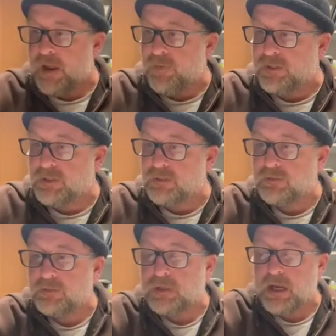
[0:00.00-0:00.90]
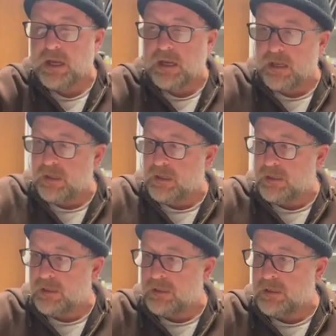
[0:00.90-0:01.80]
want you to
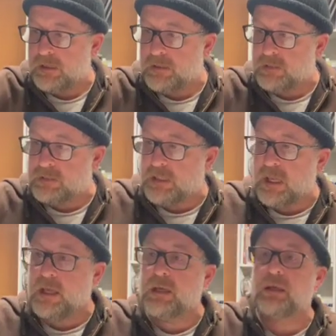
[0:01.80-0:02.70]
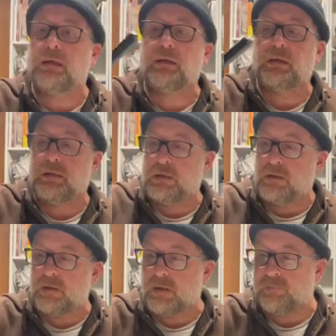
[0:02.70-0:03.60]
take
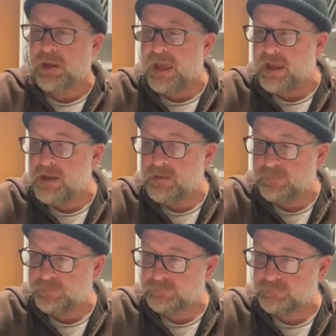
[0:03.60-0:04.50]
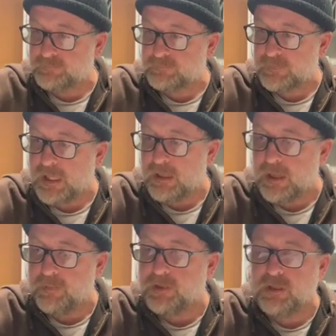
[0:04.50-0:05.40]
your pen.
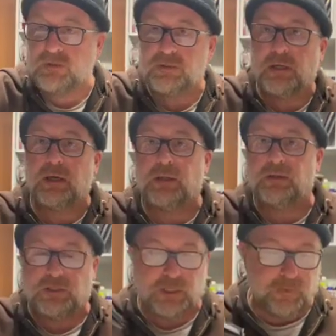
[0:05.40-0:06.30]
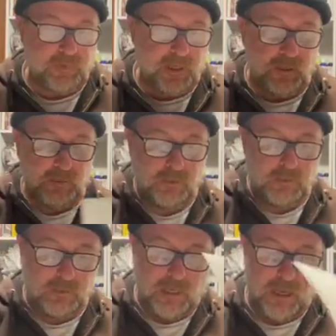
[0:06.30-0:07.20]
I'm gonna use the Sharpie,
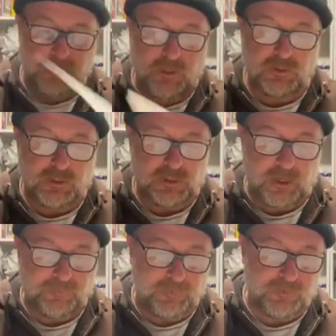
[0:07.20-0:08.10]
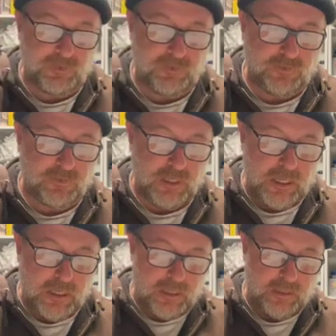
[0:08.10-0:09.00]
okay? I'm gonna use the Sharpie so
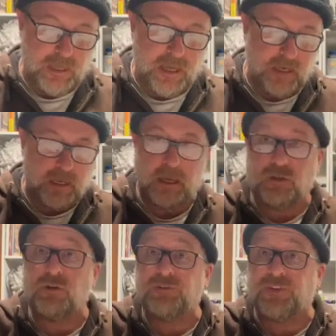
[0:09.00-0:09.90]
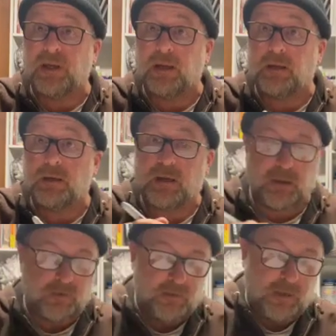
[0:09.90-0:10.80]
that you can see it
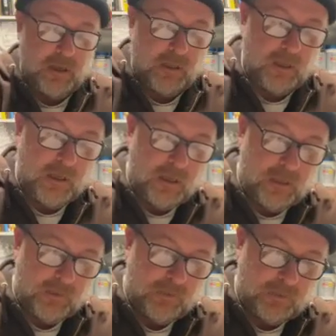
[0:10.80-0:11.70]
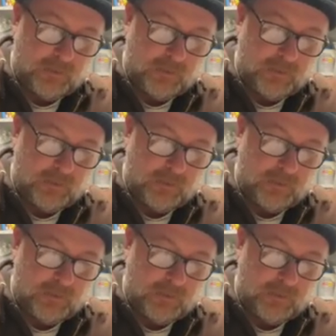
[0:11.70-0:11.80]
on the